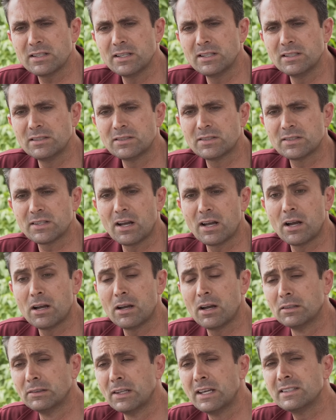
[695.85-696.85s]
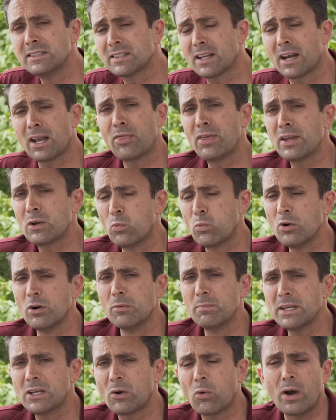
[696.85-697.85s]
is uh, a lens that I think
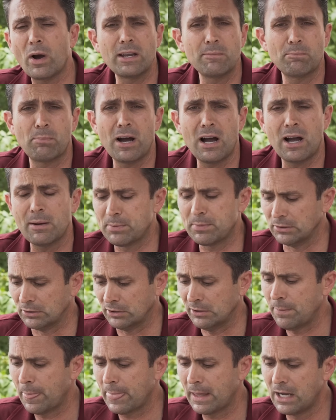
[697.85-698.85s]
will be quite popular.